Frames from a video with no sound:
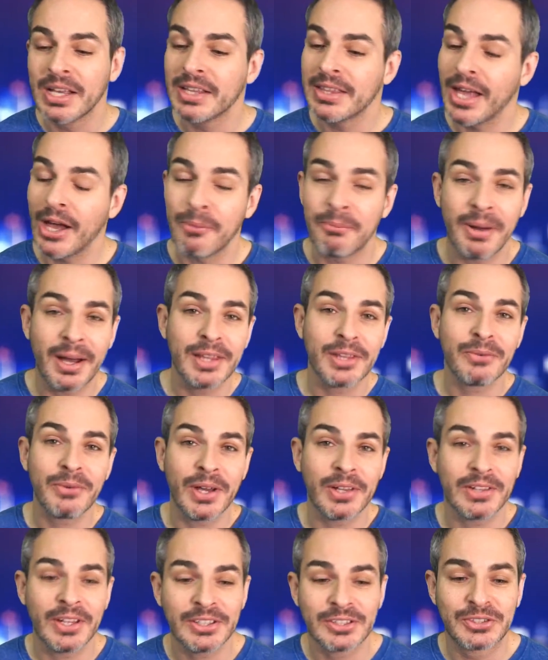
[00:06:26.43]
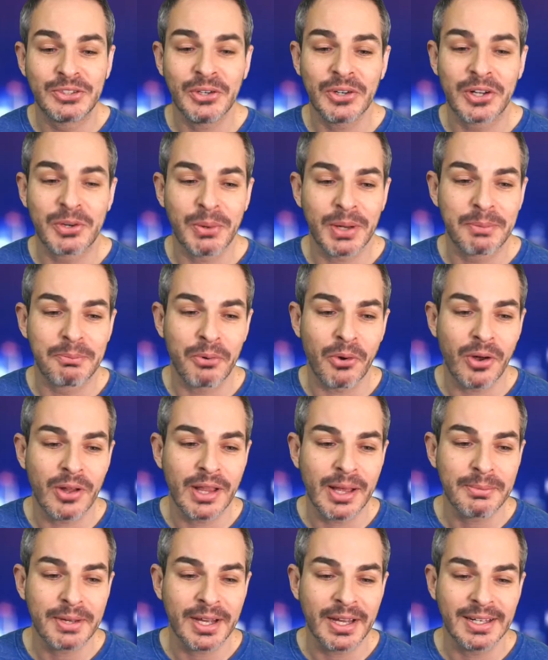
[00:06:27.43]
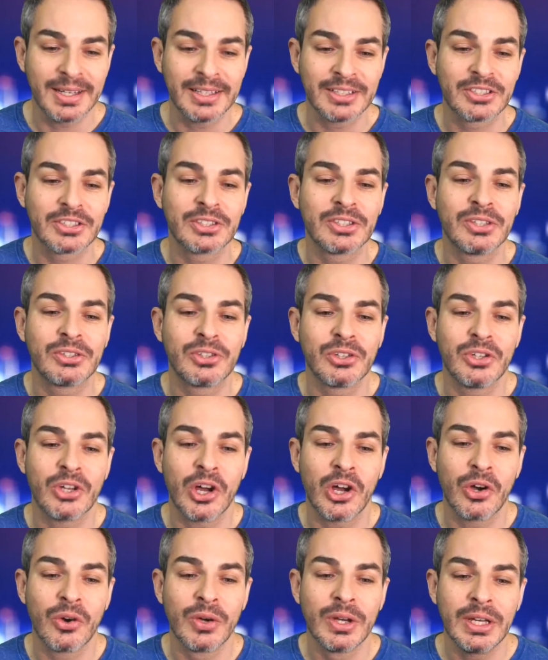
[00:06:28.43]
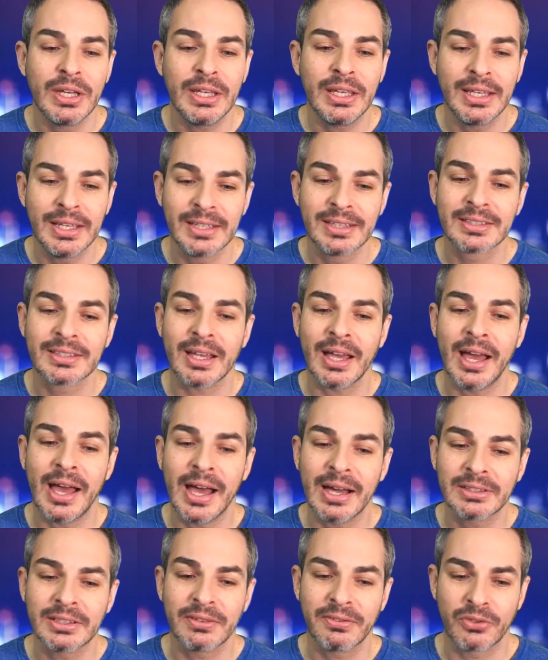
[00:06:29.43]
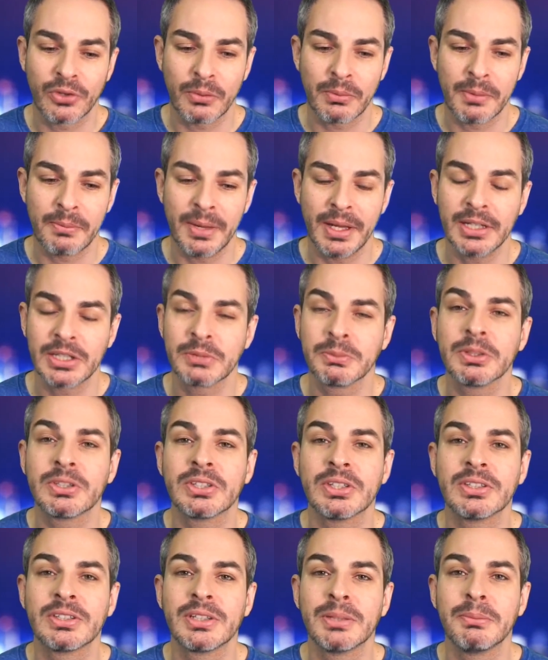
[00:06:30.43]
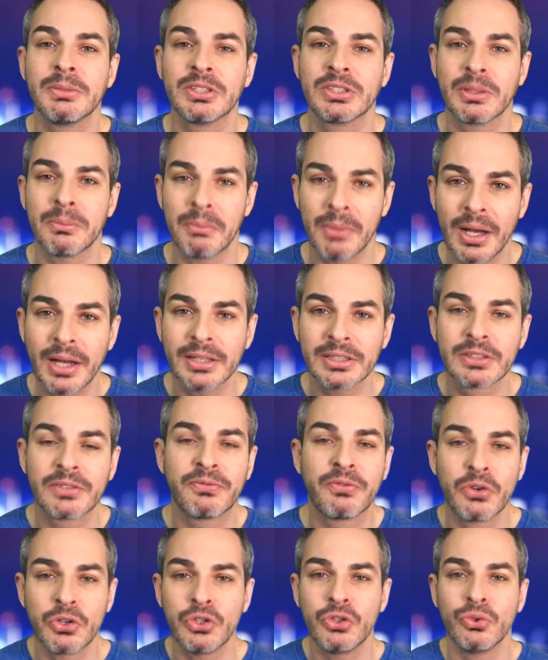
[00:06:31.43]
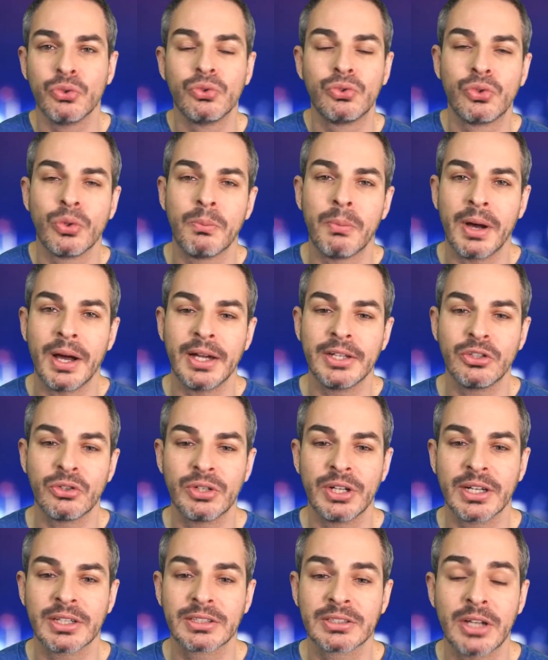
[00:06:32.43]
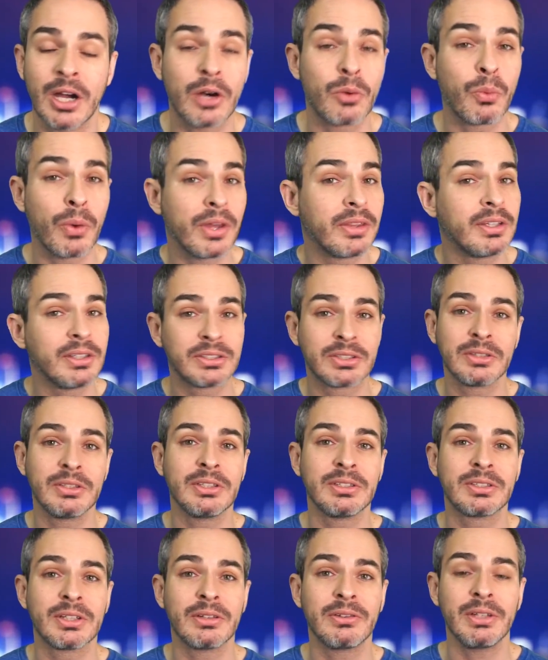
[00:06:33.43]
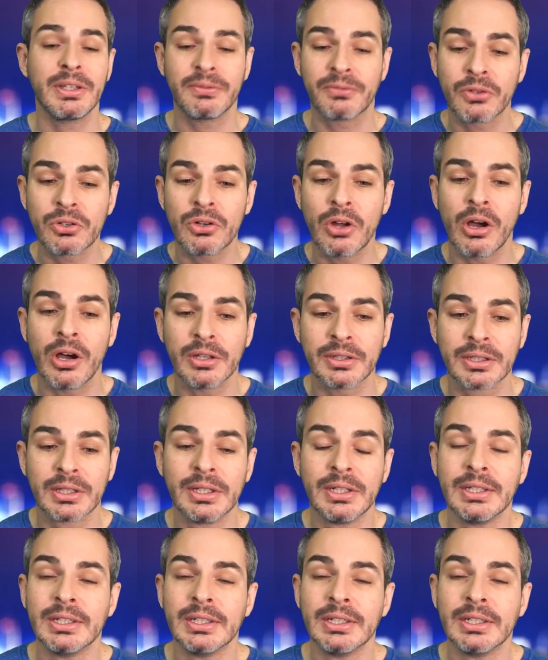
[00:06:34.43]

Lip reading: Now, by the way, let's do a quick poll. I'm kind of interested to know, is active thermal management system is a must for you to buy your next car, whether it's a Nissan Leaf or not?